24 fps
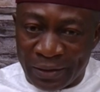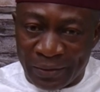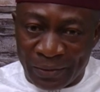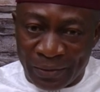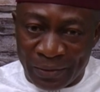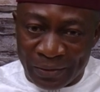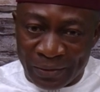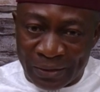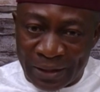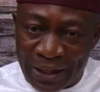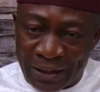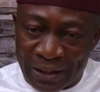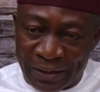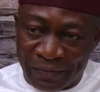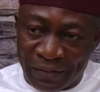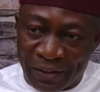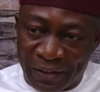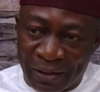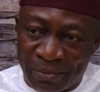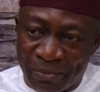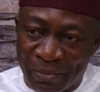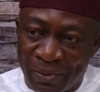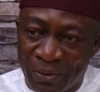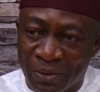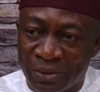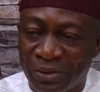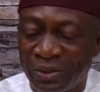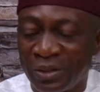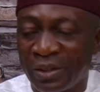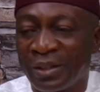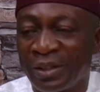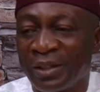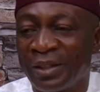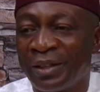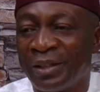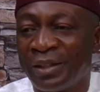Oh, thank you very much.
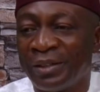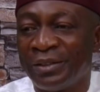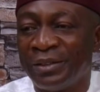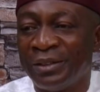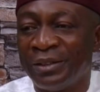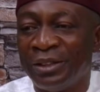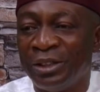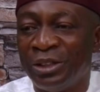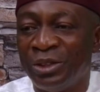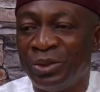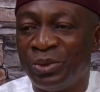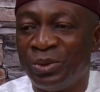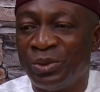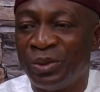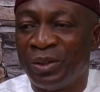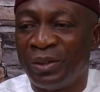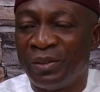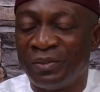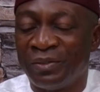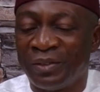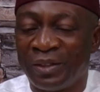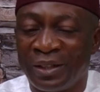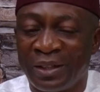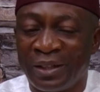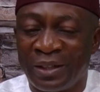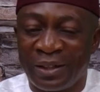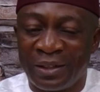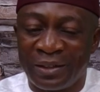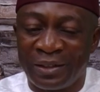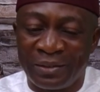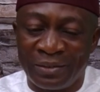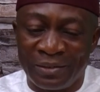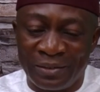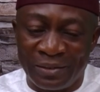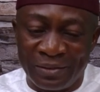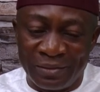Uh, the issue of uh,
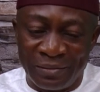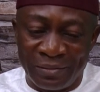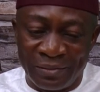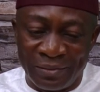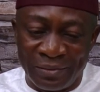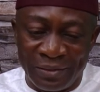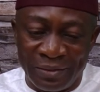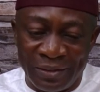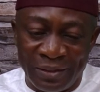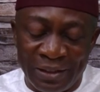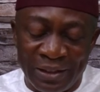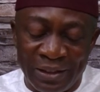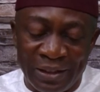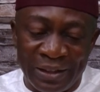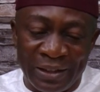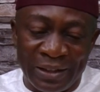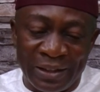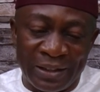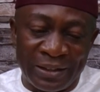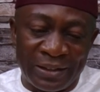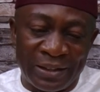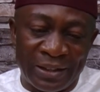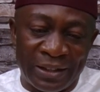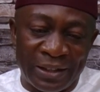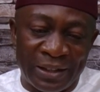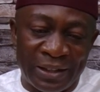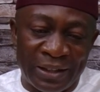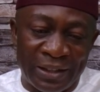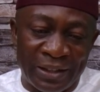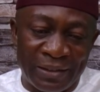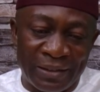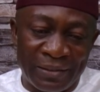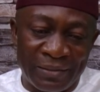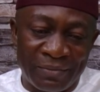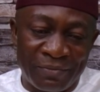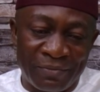
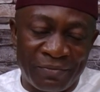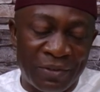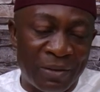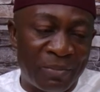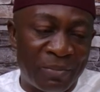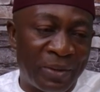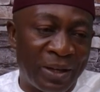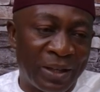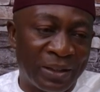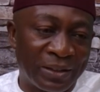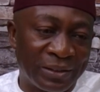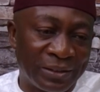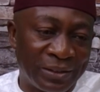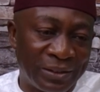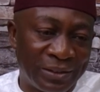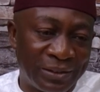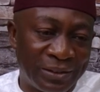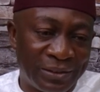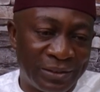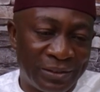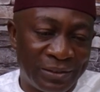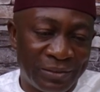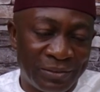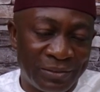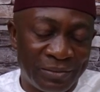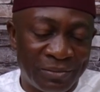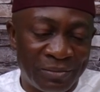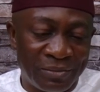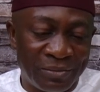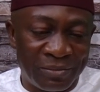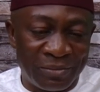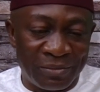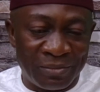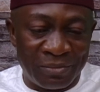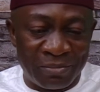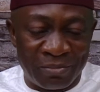herder farmers
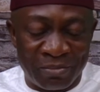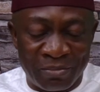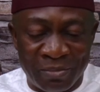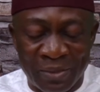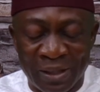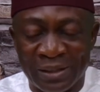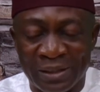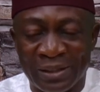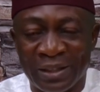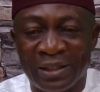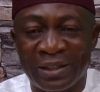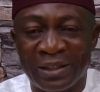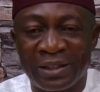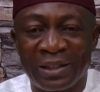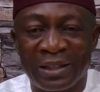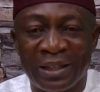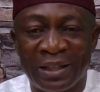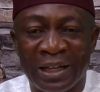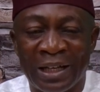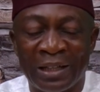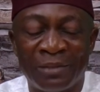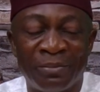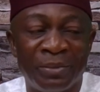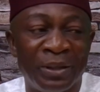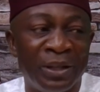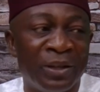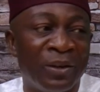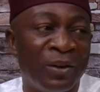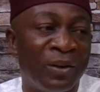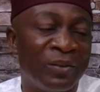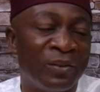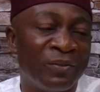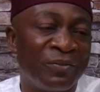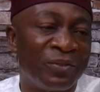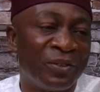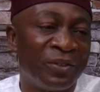matter had been
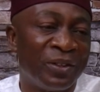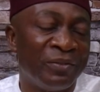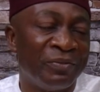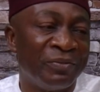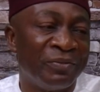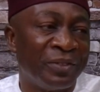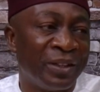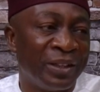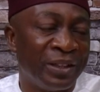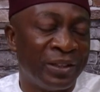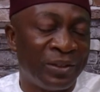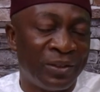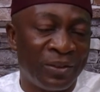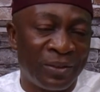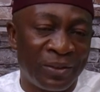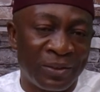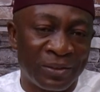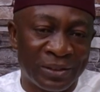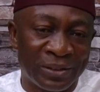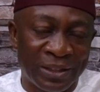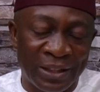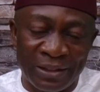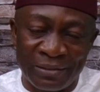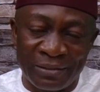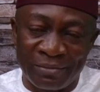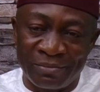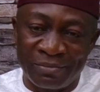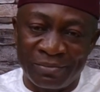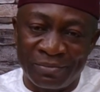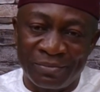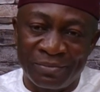on for a very long time.